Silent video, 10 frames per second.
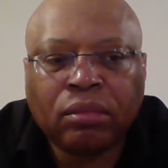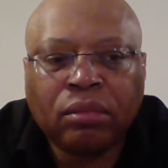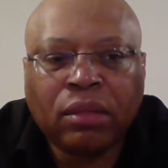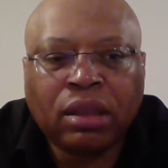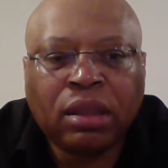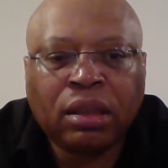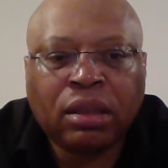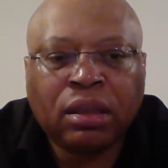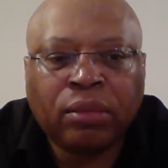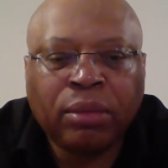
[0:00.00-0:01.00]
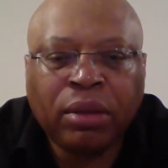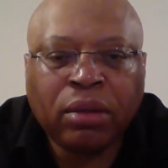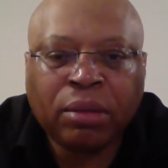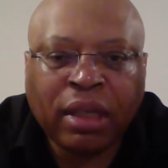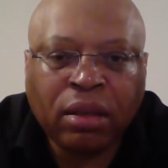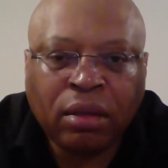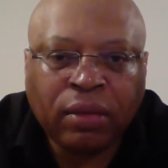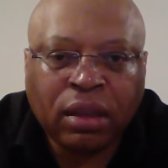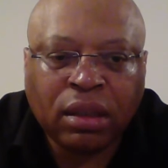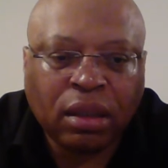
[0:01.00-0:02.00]
my solicitor, when we look back over
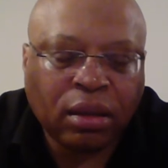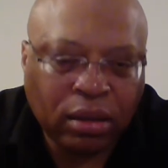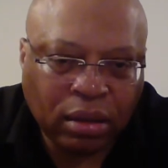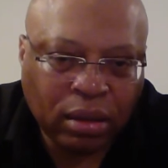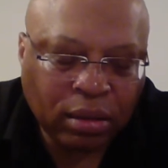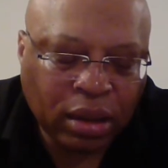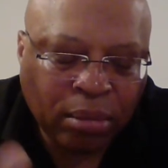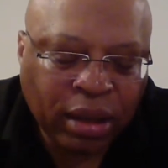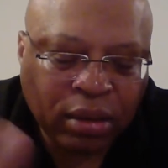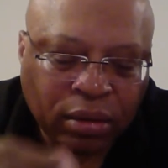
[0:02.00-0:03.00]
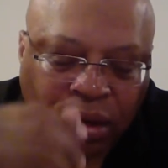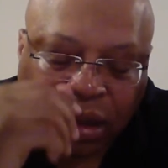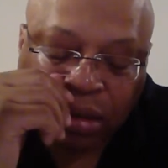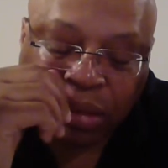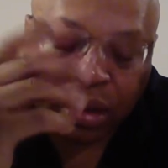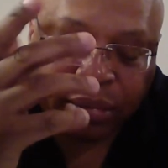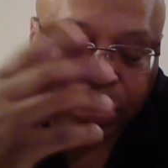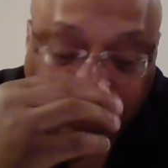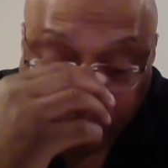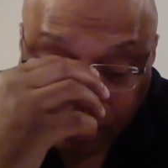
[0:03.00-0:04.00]
this stuff, and then I'll come back onto that in a minute,
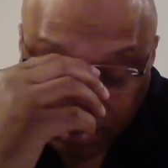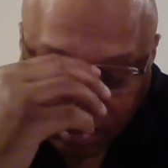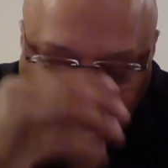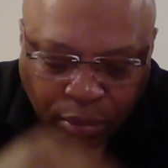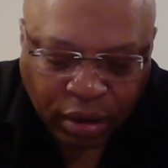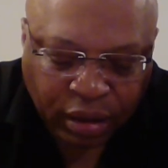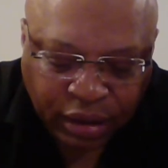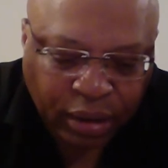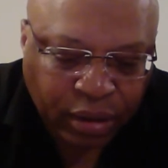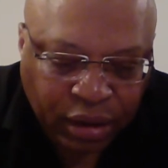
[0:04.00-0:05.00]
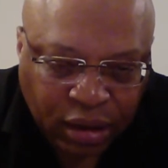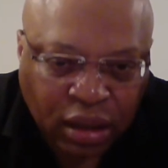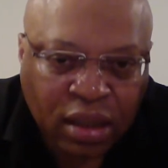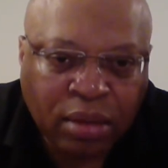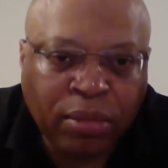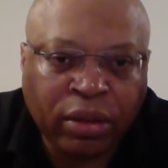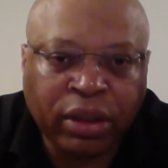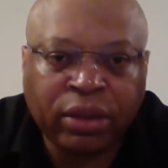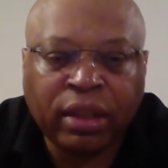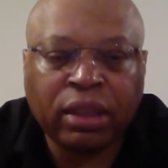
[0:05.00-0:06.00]
that she starts the
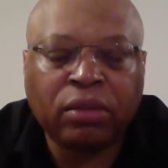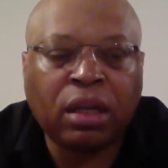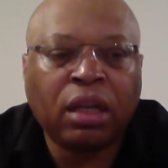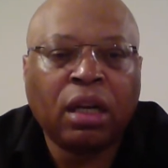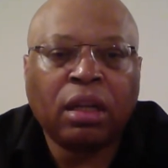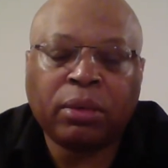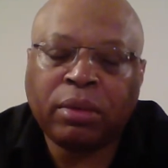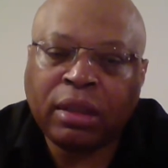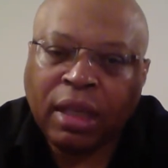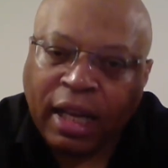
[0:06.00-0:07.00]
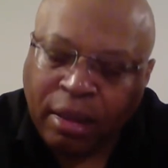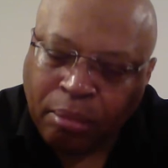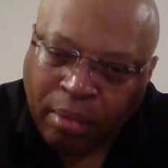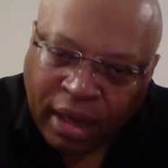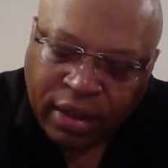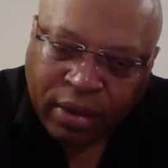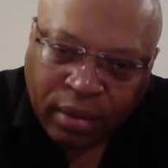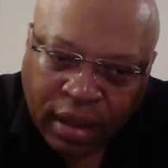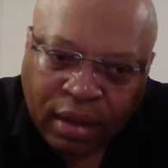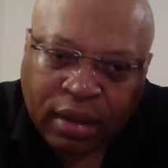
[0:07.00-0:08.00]
multi-track trial. This was in May
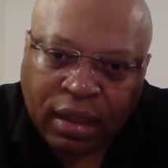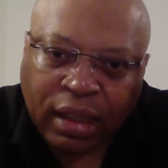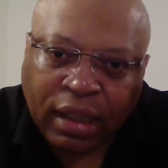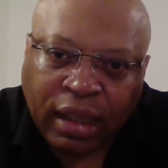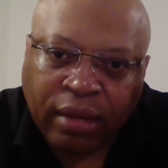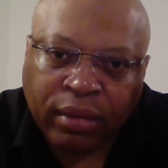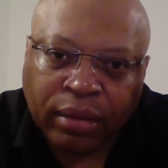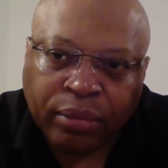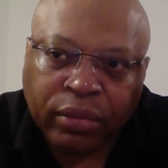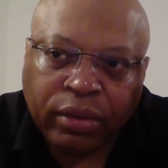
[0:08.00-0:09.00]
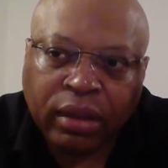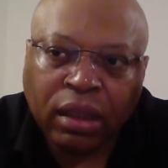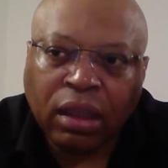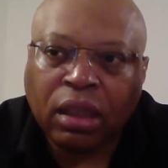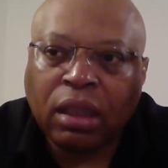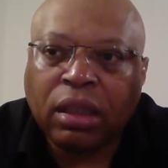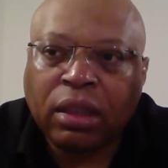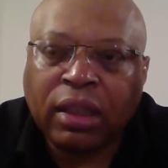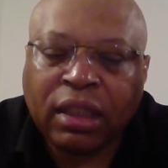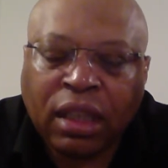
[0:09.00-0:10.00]
2011. Right?
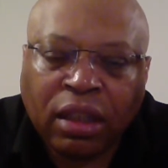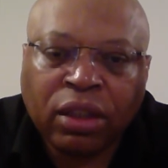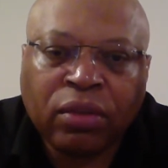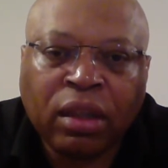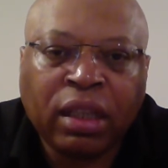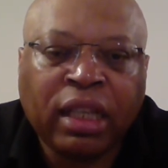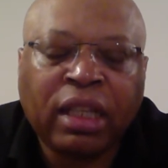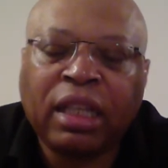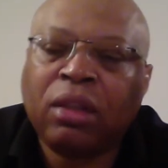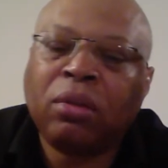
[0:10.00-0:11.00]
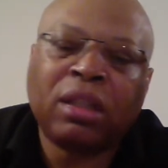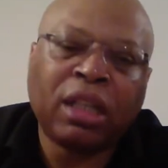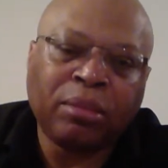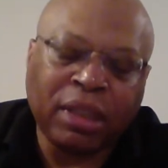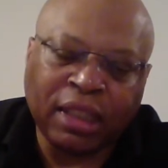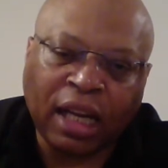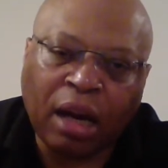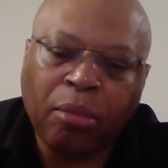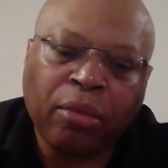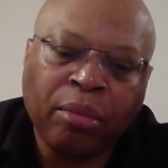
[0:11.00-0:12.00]
So they start the trial again, and all the time she's
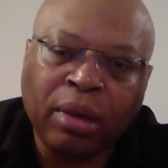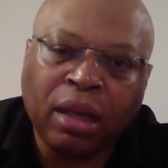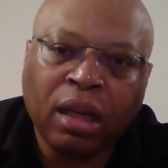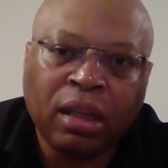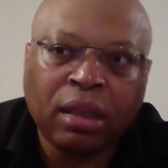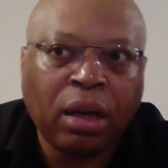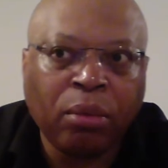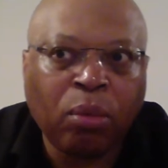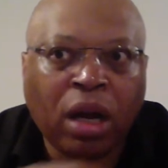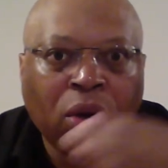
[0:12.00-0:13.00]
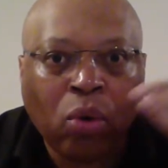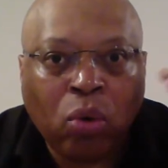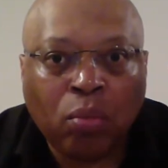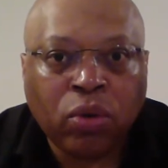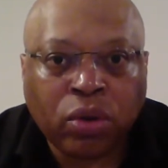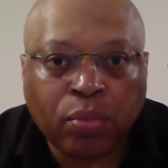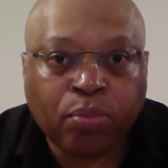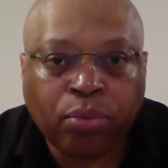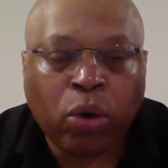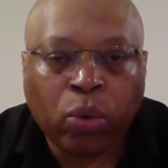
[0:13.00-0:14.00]
hammering me, and I almost
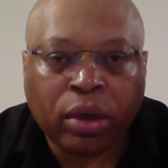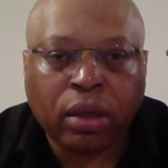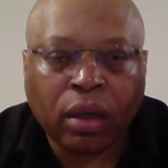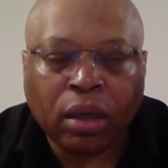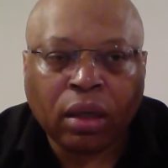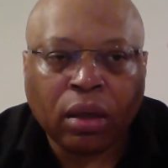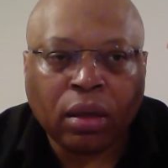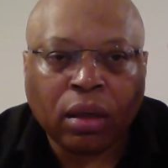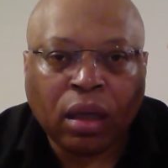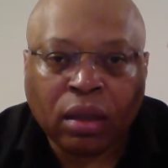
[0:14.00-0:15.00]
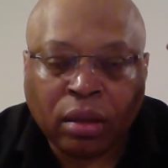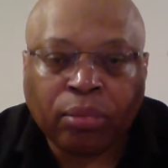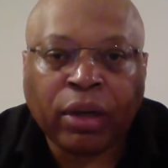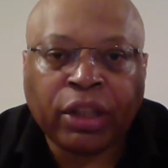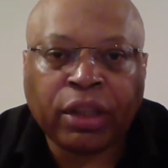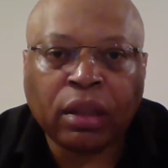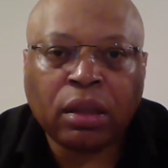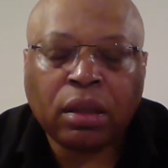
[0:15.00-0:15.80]
broke under the pressure